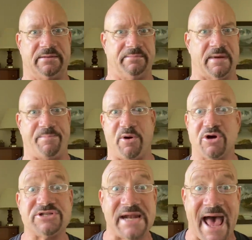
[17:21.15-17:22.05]
My
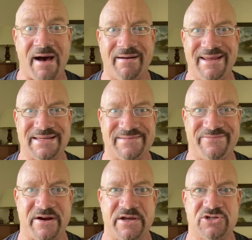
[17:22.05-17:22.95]
personality is a
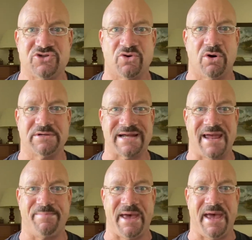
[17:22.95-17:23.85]
very strong
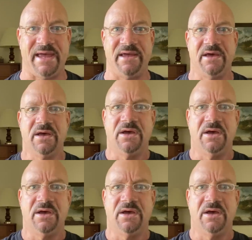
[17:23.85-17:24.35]
type A.